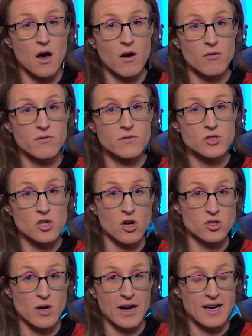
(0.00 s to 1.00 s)
of
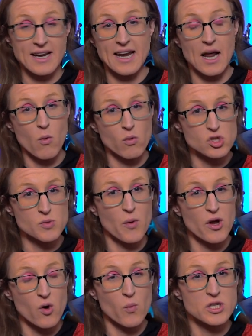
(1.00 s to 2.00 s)
Star Trek. Again, I won't
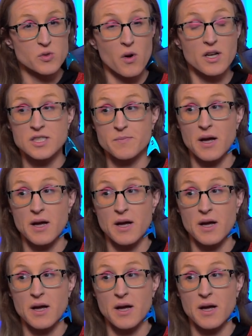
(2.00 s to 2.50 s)
spoil which ones,